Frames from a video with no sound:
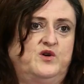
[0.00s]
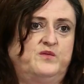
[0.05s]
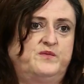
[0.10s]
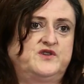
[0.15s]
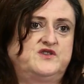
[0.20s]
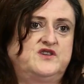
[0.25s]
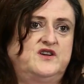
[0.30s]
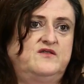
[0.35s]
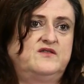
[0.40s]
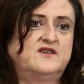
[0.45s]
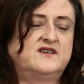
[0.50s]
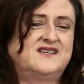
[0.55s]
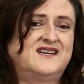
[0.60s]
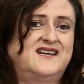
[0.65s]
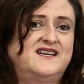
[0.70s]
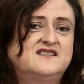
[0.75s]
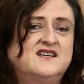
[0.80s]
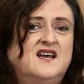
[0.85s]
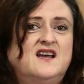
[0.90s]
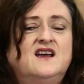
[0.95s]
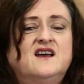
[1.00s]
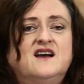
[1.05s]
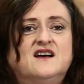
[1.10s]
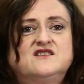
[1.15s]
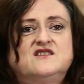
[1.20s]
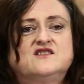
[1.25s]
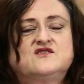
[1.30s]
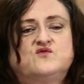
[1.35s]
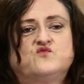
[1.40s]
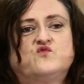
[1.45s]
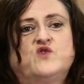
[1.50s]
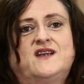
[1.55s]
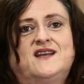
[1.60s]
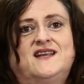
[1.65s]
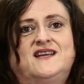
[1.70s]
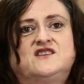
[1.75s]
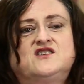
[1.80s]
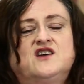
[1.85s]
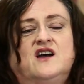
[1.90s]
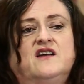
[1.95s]
opportunities and doesn't
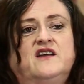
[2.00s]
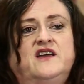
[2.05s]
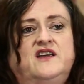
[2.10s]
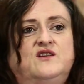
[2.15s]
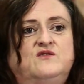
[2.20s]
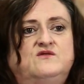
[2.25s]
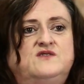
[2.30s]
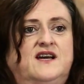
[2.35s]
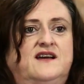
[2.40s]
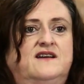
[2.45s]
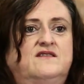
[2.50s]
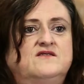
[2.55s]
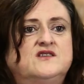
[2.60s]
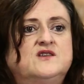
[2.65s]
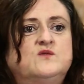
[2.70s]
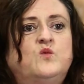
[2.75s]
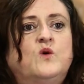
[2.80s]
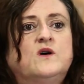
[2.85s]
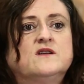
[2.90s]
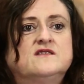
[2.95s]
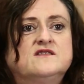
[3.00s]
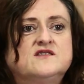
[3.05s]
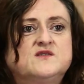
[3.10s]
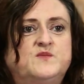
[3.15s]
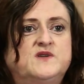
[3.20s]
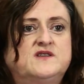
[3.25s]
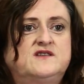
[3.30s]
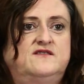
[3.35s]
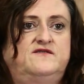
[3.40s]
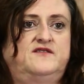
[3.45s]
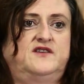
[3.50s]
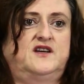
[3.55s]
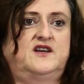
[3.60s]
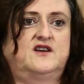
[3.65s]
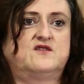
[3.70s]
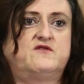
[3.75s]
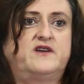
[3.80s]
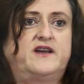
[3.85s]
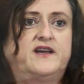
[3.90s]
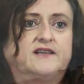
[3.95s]
really tie you down to one specific
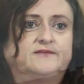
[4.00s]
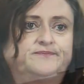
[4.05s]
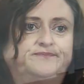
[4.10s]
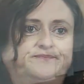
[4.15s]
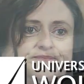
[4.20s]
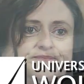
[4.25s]
career.